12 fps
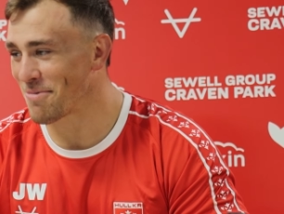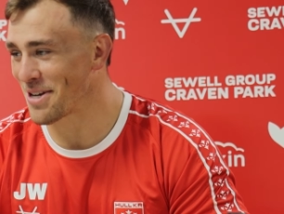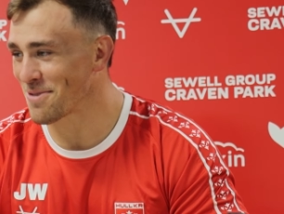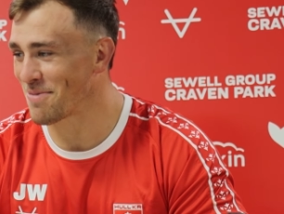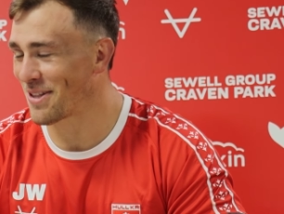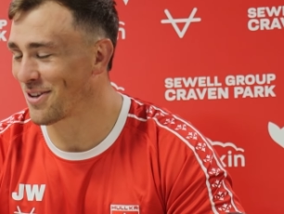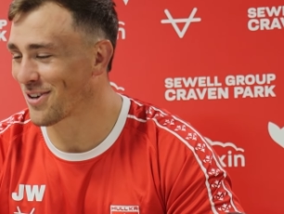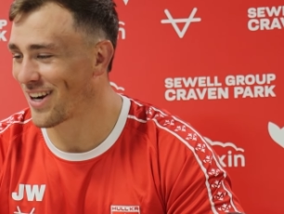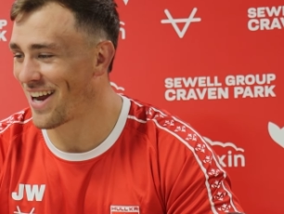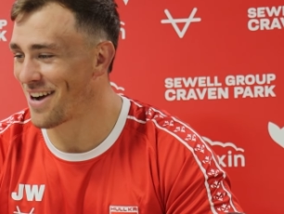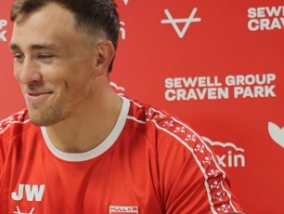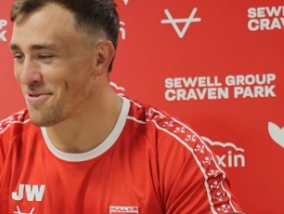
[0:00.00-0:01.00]
must be
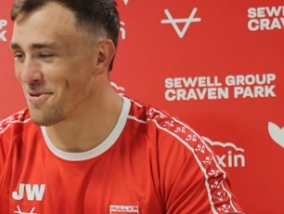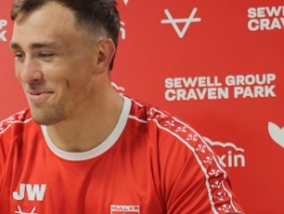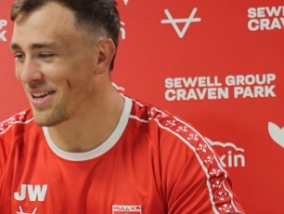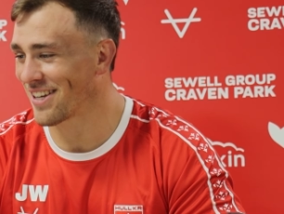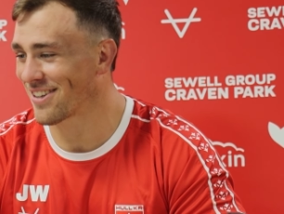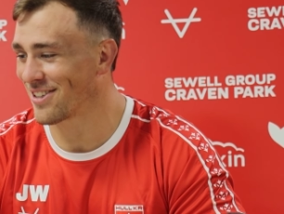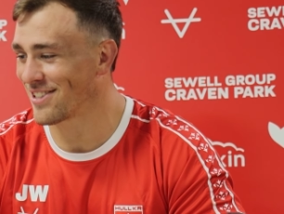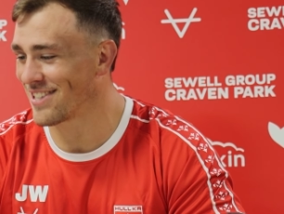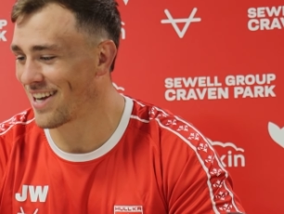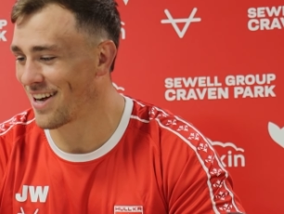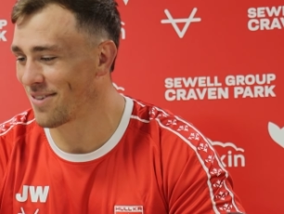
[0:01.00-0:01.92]
looking out for me because